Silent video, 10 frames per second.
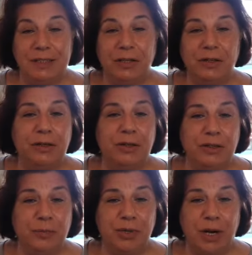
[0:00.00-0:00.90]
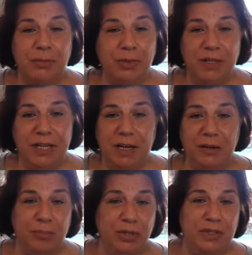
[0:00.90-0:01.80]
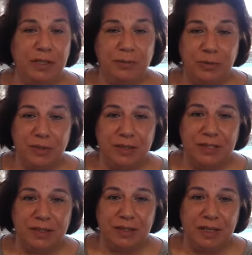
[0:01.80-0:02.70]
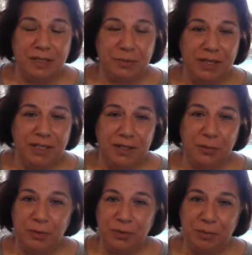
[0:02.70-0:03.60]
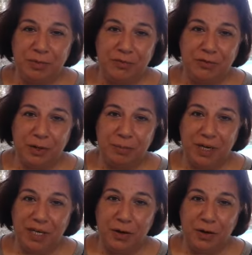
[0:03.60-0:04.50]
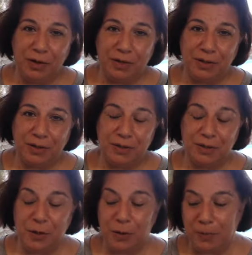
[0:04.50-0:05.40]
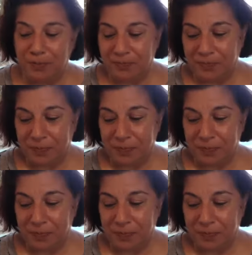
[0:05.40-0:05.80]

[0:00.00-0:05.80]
I could probably and put some words in there, but they won't be from my heart. So